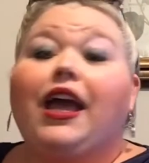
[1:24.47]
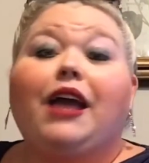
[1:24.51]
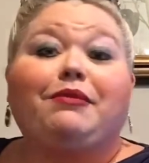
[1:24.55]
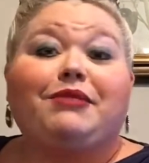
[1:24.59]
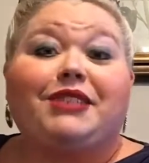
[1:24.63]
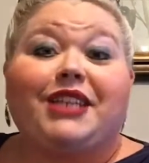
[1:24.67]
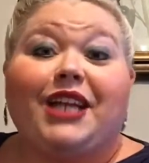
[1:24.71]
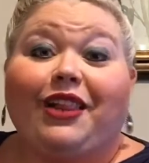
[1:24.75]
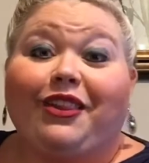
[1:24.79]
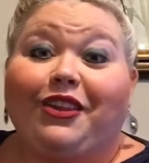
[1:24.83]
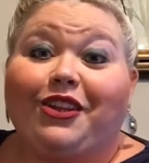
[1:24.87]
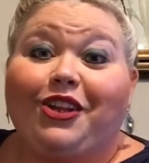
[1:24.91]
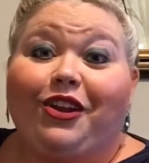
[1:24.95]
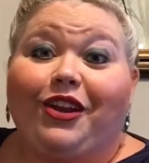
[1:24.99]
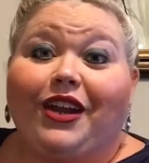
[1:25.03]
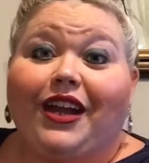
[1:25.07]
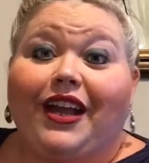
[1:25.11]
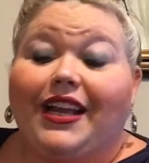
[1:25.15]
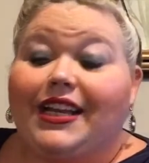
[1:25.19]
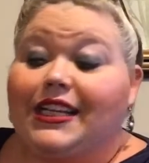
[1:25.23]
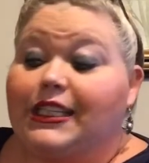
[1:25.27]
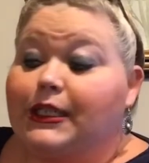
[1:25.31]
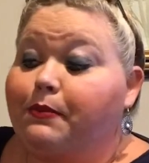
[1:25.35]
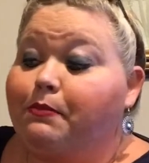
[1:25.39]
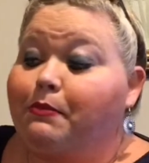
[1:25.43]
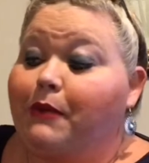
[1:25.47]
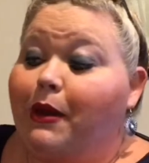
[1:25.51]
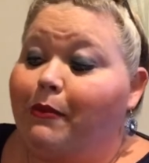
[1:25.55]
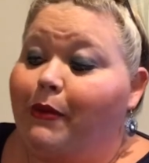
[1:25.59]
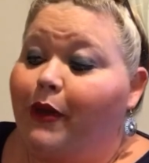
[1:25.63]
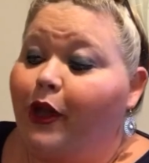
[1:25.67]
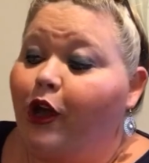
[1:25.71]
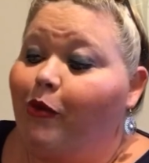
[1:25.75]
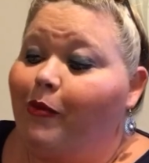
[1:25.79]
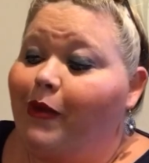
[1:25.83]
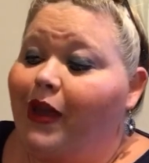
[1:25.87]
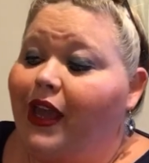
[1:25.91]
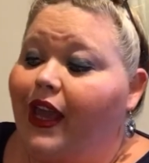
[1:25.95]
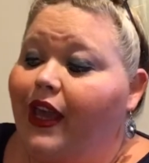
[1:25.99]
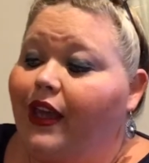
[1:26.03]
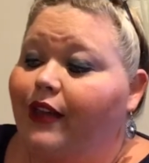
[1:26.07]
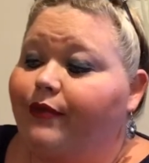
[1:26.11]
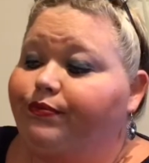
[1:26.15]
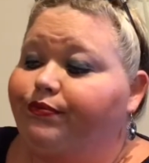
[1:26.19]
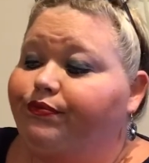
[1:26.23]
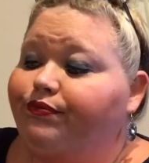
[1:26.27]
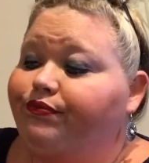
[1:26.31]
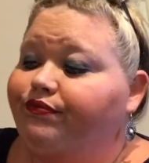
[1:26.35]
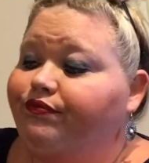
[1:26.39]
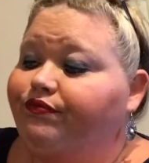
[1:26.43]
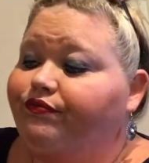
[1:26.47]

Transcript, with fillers: telling you guys, my mailman